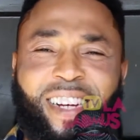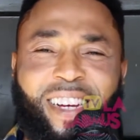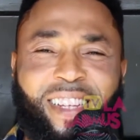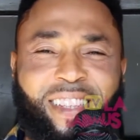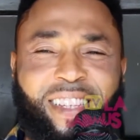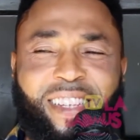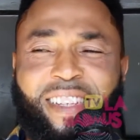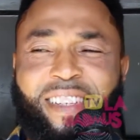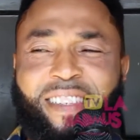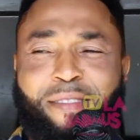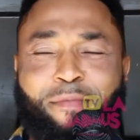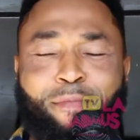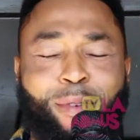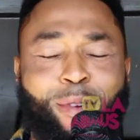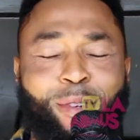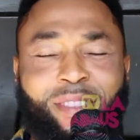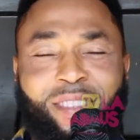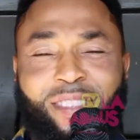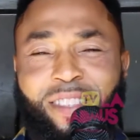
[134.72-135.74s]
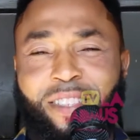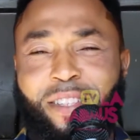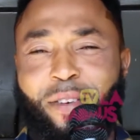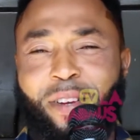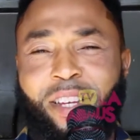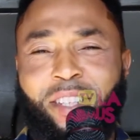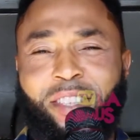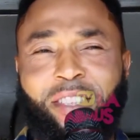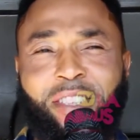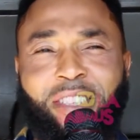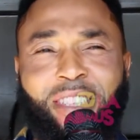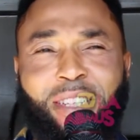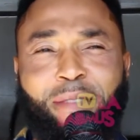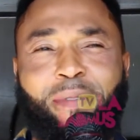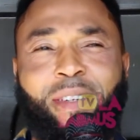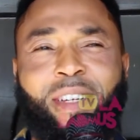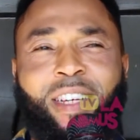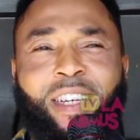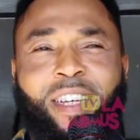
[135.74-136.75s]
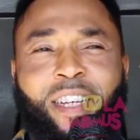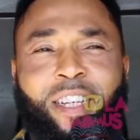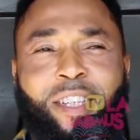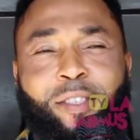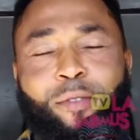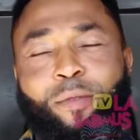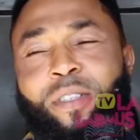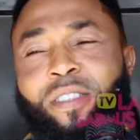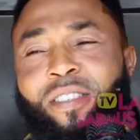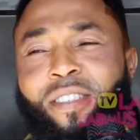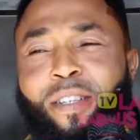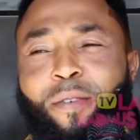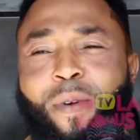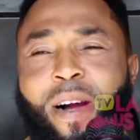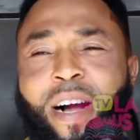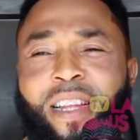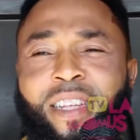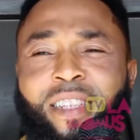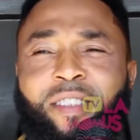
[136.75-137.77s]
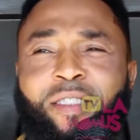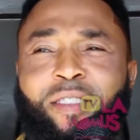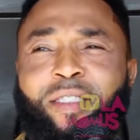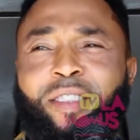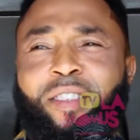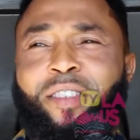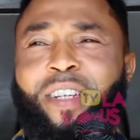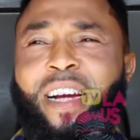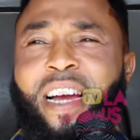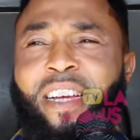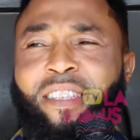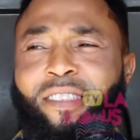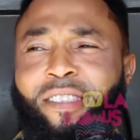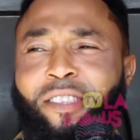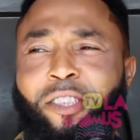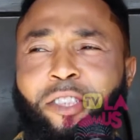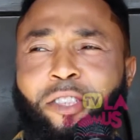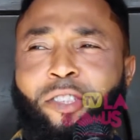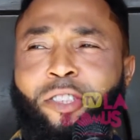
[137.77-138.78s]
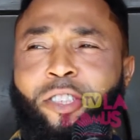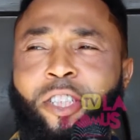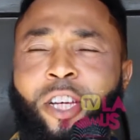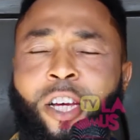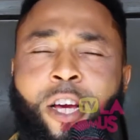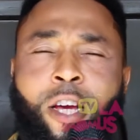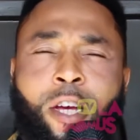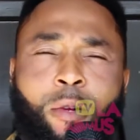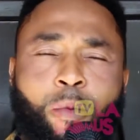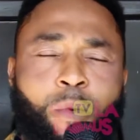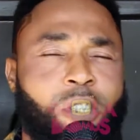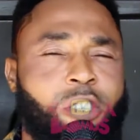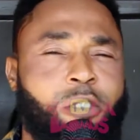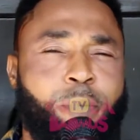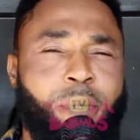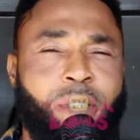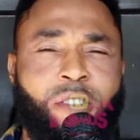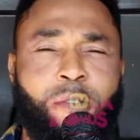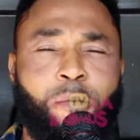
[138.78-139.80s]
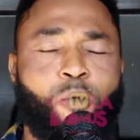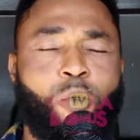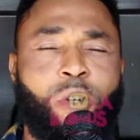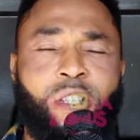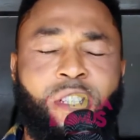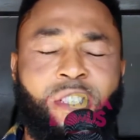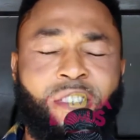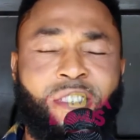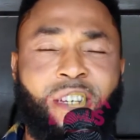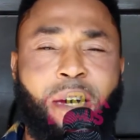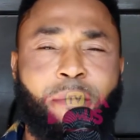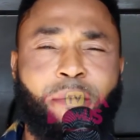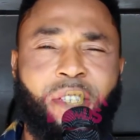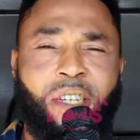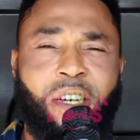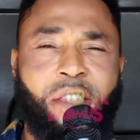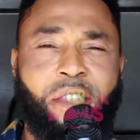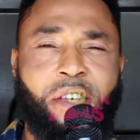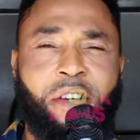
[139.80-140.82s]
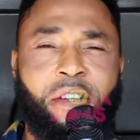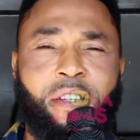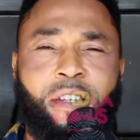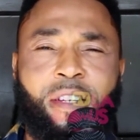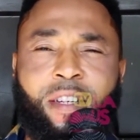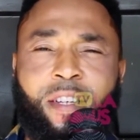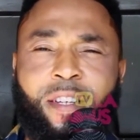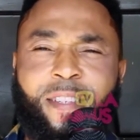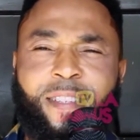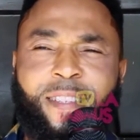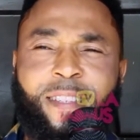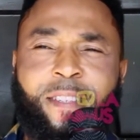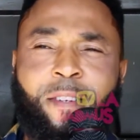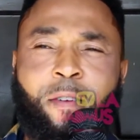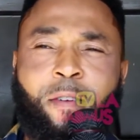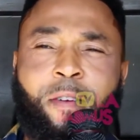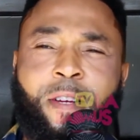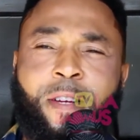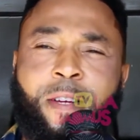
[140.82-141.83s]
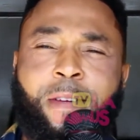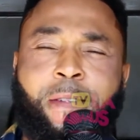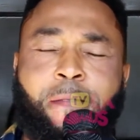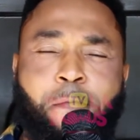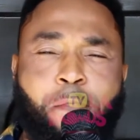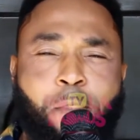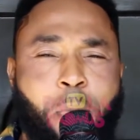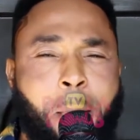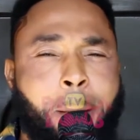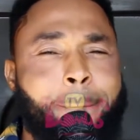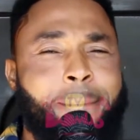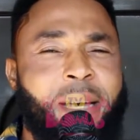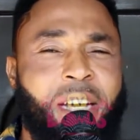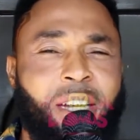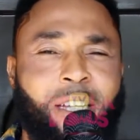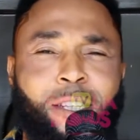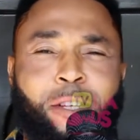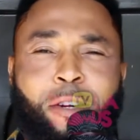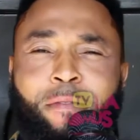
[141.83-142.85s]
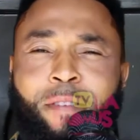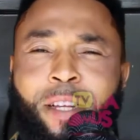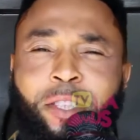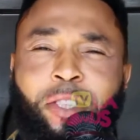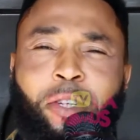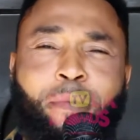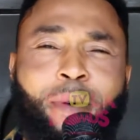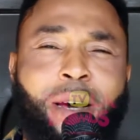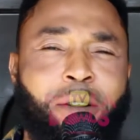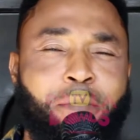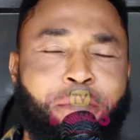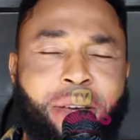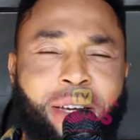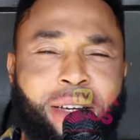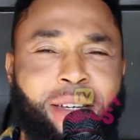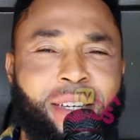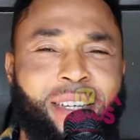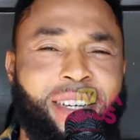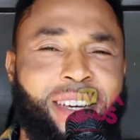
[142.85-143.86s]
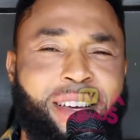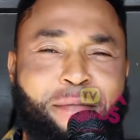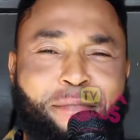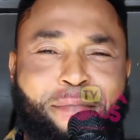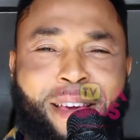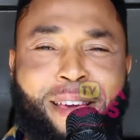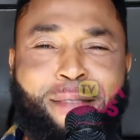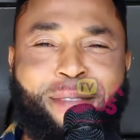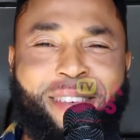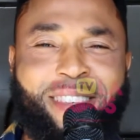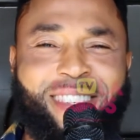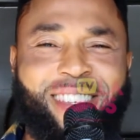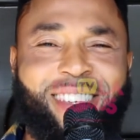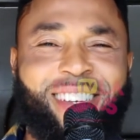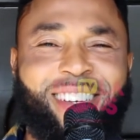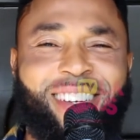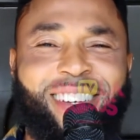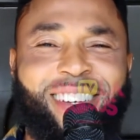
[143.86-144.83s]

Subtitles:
I think it's important in a relationship. You know, once in a while, you know, you guys just want to spend some quality time together, you know, make love like you're about to make babies.